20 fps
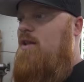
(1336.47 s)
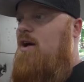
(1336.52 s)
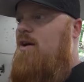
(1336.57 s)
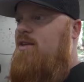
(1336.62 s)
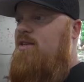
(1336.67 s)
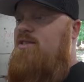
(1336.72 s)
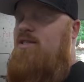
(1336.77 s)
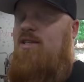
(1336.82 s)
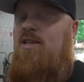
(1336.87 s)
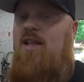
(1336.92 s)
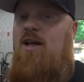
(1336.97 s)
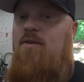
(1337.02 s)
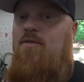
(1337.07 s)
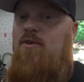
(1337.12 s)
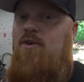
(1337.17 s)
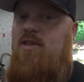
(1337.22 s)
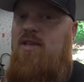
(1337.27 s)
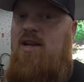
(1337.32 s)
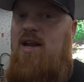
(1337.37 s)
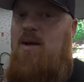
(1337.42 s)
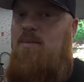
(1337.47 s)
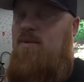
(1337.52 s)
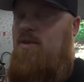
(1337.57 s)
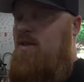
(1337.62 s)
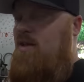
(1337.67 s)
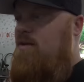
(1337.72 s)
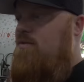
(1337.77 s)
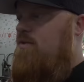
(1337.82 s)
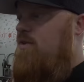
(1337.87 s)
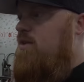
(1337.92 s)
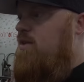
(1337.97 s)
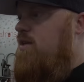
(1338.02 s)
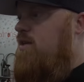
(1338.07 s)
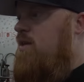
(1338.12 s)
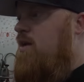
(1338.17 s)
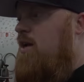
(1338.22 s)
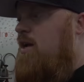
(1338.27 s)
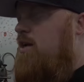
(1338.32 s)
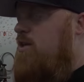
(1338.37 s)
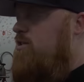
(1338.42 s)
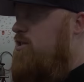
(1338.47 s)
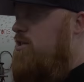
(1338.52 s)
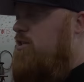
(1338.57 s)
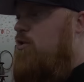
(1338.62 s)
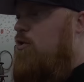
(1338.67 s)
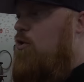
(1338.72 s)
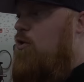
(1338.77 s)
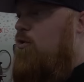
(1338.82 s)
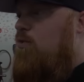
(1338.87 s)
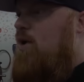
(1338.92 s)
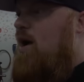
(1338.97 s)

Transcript: Lonnie's in love with it. I'm in love with it. It's just cool